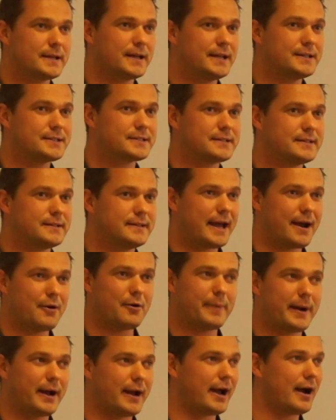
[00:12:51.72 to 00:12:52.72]
it's now
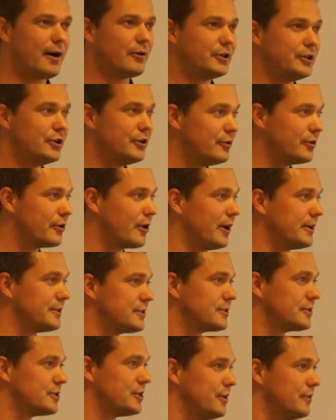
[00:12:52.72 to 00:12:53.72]
about how you
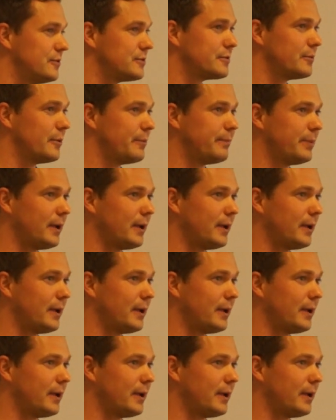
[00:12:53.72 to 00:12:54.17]
guys choose to